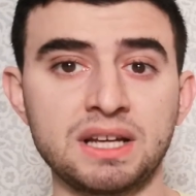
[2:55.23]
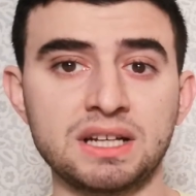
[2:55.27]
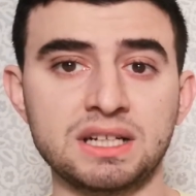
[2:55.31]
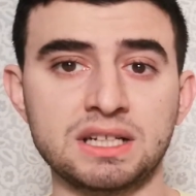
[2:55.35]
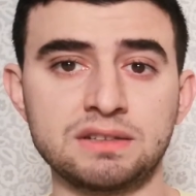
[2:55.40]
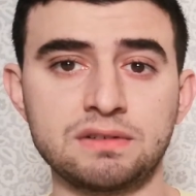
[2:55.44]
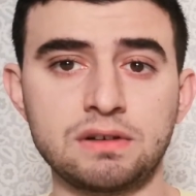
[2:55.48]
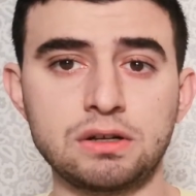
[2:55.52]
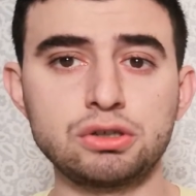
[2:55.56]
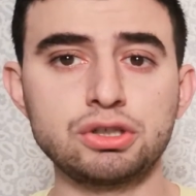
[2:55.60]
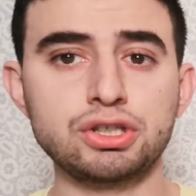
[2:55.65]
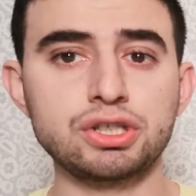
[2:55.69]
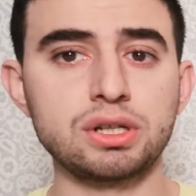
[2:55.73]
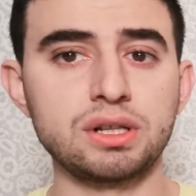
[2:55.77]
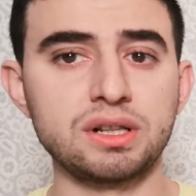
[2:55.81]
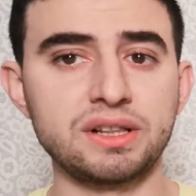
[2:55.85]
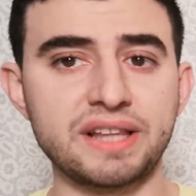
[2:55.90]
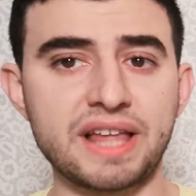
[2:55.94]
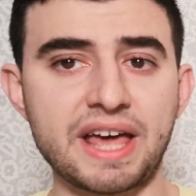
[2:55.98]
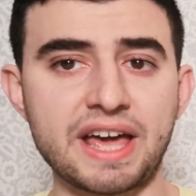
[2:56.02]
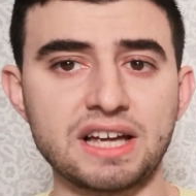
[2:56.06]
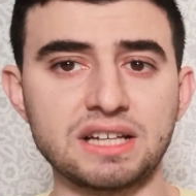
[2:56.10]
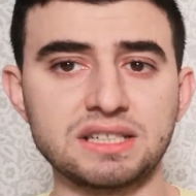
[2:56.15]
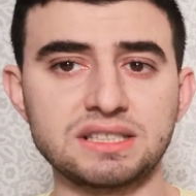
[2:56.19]
Convolutional
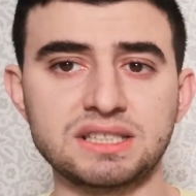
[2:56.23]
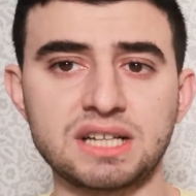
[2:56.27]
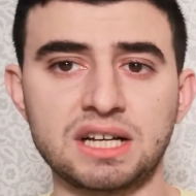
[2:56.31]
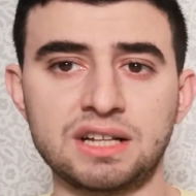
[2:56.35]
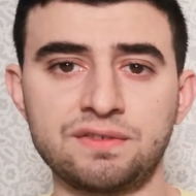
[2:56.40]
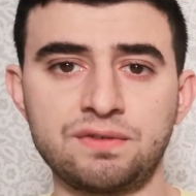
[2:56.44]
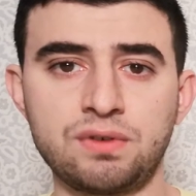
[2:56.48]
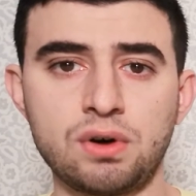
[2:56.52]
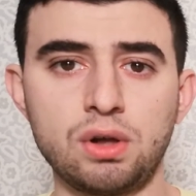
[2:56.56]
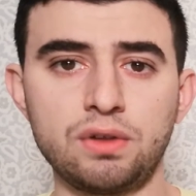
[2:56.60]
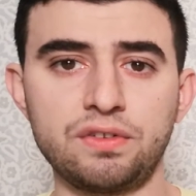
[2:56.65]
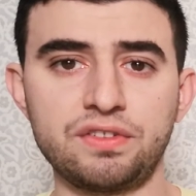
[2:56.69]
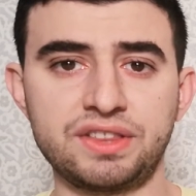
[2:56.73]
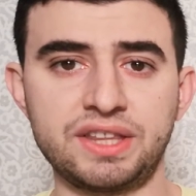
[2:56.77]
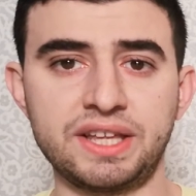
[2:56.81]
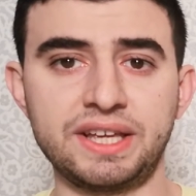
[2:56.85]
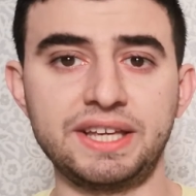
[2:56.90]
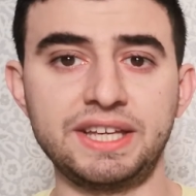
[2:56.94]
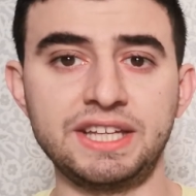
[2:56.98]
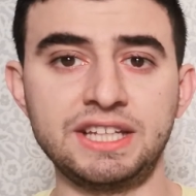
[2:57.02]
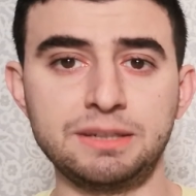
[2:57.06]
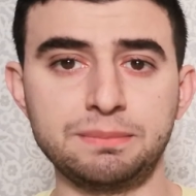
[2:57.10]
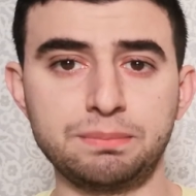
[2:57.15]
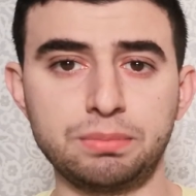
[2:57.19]
layers convolve
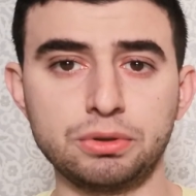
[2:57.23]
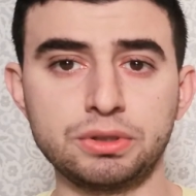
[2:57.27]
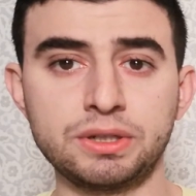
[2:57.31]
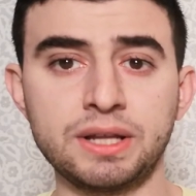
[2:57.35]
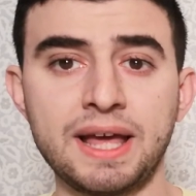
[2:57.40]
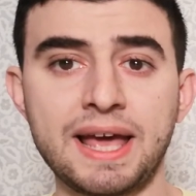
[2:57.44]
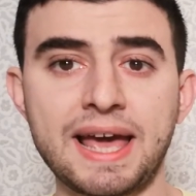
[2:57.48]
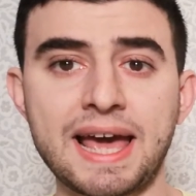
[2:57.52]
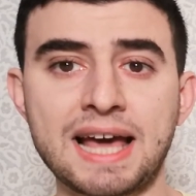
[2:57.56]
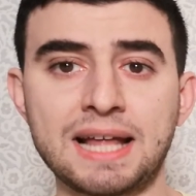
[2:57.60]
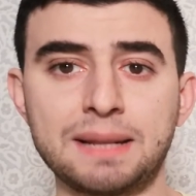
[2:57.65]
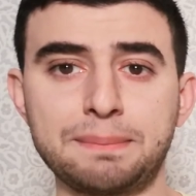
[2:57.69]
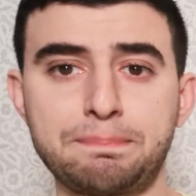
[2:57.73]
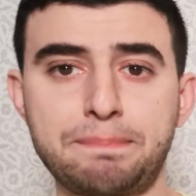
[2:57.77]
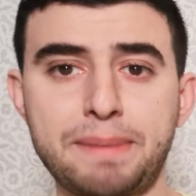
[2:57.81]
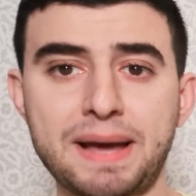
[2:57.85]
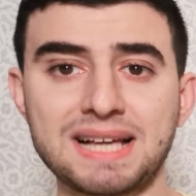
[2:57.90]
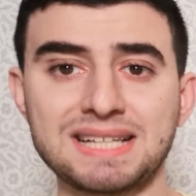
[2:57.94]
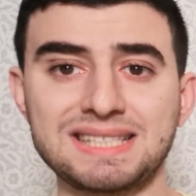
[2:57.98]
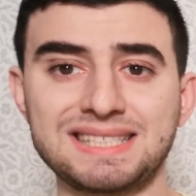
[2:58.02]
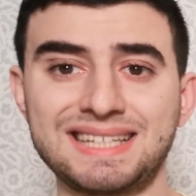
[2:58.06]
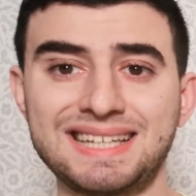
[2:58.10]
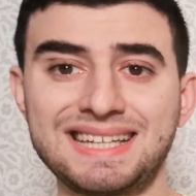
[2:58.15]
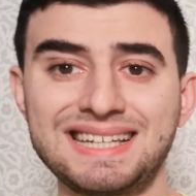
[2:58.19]
the input and
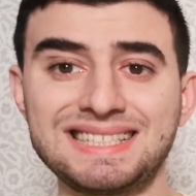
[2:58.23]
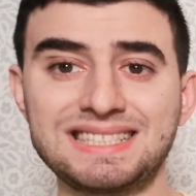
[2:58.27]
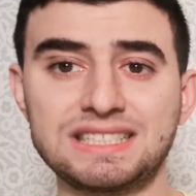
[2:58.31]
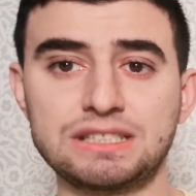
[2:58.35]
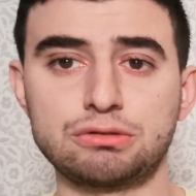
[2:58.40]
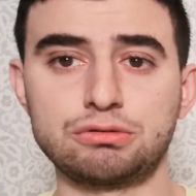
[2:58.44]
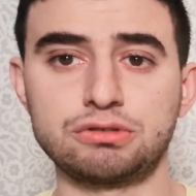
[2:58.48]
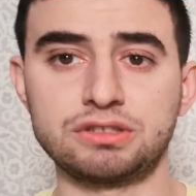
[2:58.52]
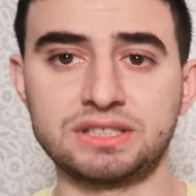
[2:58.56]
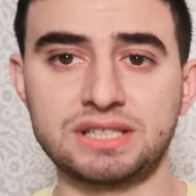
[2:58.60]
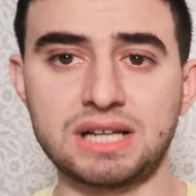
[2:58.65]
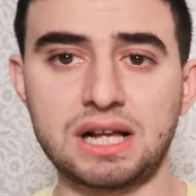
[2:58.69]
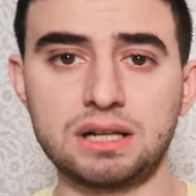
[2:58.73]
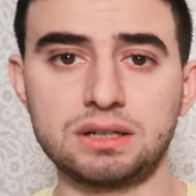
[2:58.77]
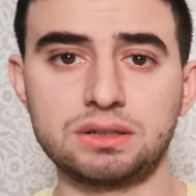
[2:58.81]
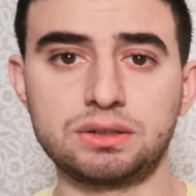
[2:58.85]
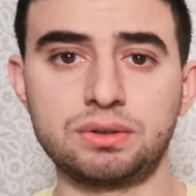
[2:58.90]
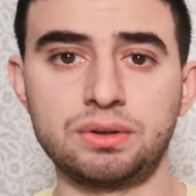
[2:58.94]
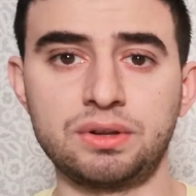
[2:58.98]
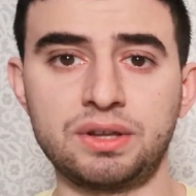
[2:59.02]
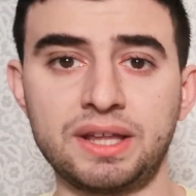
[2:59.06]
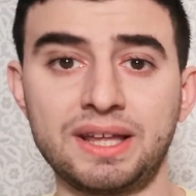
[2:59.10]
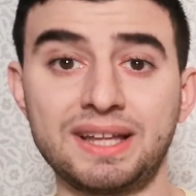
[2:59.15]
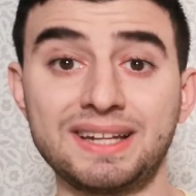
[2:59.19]
pass its result
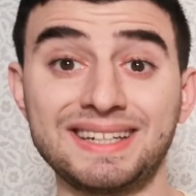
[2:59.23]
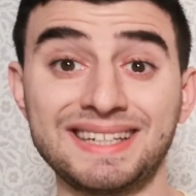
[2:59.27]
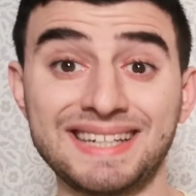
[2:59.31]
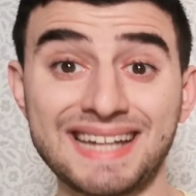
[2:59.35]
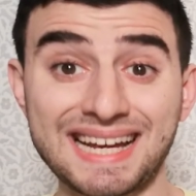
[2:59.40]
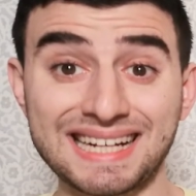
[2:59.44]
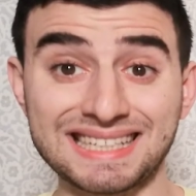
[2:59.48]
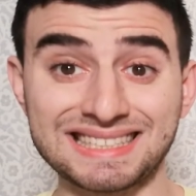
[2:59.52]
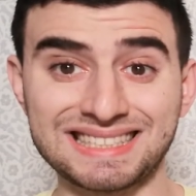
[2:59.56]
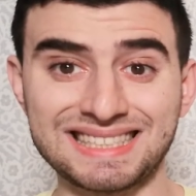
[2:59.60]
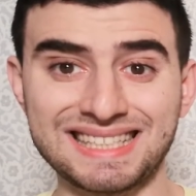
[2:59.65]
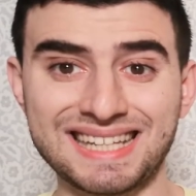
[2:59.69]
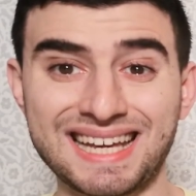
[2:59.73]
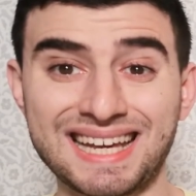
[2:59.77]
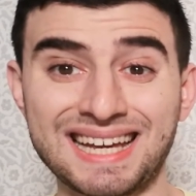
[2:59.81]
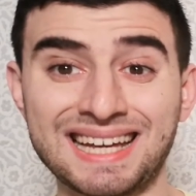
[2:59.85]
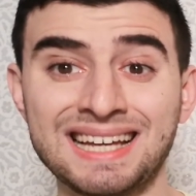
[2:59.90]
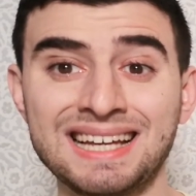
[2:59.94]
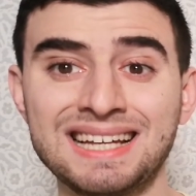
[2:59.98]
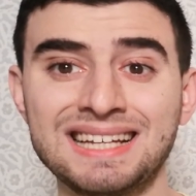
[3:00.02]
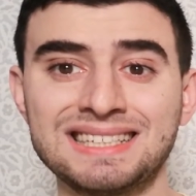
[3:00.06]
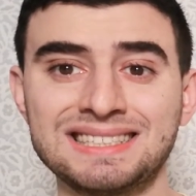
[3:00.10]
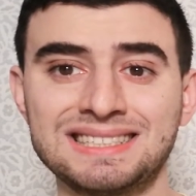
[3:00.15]
to the next layer.